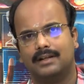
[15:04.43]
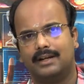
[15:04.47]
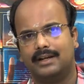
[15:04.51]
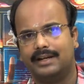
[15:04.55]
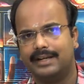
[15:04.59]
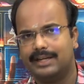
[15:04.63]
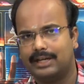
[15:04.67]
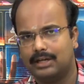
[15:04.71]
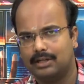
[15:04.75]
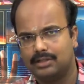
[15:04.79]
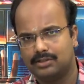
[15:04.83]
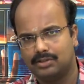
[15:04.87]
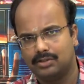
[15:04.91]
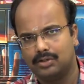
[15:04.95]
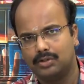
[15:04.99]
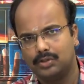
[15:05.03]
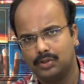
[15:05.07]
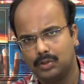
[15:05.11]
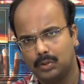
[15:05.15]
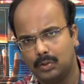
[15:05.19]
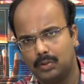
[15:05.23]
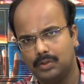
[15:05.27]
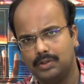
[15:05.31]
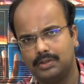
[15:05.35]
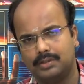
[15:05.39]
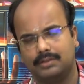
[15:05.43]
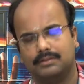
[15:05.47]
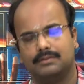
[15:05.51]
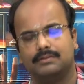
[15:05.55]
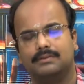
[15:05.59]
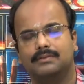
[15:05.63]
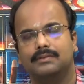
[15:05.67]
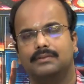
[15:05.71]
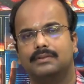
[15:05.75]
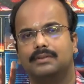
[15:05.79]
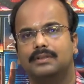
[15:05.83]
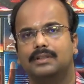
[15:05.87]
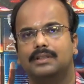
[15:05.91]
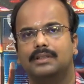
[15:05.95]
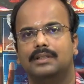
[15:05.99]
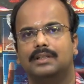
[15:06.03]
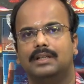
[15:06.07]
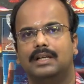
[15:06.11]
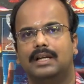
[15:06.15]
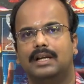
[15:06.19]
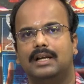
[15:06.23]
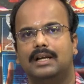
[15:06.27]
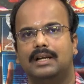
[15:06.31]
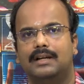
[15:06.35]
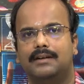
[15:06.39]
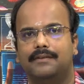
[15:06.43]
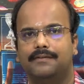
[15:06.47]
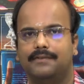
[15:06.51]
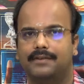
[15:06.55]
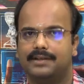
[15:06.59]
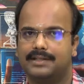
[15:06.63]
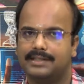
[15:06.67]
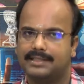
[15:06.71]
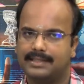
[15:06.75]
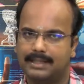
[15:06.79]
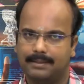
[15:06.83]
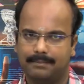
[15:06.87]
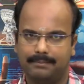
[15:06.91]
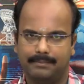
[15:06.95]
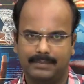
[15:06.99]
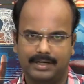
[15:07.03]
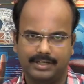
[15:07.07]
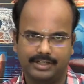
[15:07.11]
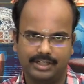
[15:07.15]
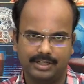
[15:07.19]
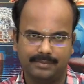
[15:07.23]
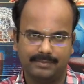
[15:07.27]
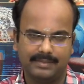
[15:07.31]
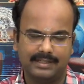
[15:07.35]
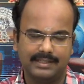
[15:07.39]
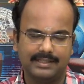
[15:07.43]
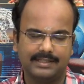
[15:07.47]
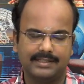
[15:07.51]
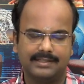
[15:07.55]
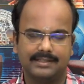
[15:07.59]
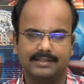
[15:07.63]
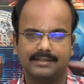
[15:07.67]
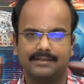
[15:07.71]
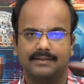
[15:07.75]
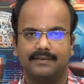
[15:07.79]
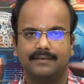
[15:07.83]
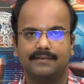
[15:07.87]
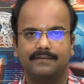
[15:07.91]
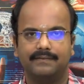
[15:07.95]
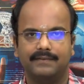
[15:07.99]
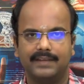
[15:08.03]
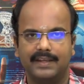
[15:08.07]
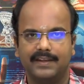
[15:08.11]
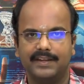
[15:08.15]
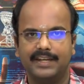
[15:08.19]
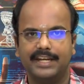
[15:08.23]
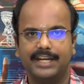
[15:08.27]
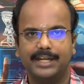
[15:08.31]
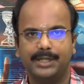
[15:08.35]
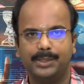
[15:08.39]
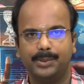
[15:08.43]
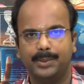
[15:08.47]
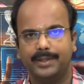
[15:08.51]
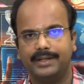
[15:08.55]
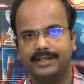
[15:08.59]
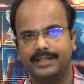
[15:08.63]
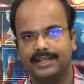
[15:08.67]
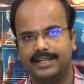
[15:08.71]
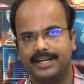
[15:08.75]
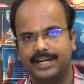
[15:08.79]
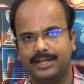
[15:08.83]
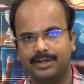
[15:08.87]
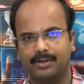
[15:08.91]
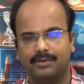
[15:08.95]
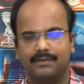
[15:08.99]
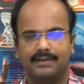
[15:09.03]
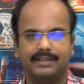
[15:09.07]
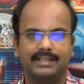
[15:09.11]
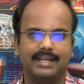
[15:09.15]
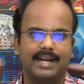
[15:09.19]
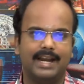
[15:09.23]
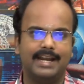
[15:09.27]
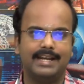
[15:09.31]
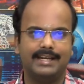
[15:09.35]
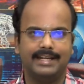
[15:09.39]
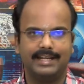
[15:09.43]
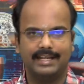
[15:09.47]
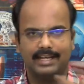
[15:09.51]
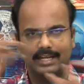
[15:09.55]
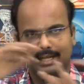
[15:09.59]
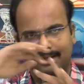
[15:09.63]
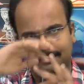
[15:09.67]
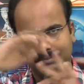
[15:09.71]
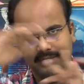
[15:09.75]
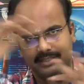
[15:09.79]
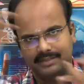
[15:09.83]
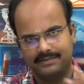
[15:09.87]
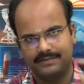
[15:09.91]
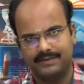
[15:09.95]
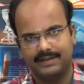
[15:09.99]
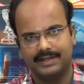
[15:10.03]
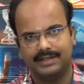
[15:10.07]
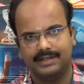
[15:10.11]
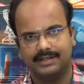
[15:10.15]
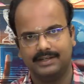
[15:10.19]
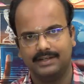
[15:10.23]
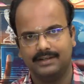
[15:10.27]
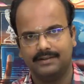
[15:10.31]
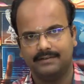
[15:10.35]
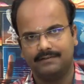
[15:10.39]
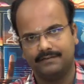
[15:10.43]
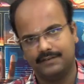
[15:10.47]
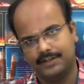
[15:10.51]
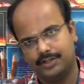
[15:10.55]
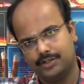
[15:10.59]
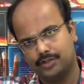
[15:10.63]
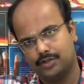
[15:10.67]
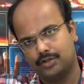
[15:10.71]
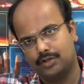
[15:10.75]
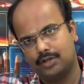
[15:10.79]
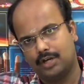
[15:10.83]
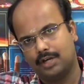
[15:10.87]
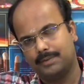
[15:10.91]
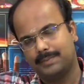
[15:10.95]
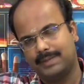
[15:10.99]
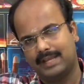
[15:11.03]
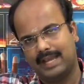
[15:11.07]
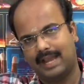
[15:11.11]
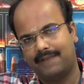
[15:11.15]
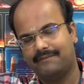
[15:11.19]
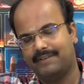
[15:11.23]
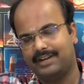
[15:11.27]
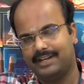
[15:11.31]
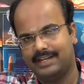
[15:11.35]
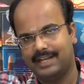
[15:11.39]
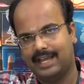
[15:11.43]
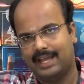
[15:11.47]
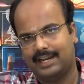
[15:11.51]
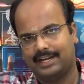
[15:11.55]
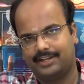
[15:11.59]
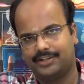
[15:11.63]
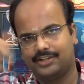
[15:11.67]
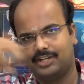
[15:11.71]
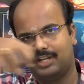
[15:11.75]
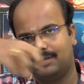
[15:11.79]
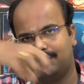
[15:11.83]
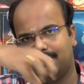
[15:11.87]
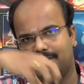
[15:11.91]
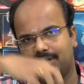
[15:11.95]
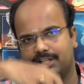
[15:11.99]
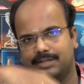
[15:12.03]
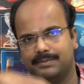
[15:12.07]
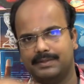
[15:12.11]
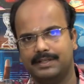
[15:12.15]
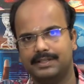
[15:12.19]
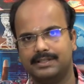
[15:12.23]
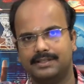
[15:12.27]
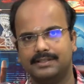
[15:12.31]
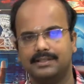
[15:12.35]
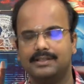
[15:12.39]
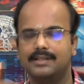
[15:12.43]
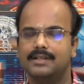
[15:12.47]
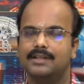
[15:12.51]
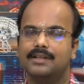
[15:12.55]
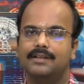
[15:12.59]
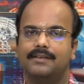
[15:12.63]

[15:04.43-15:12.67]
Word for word: I also told uh, for some measurements we need to integrate over the entire hemisphere we should not be having directional measurements,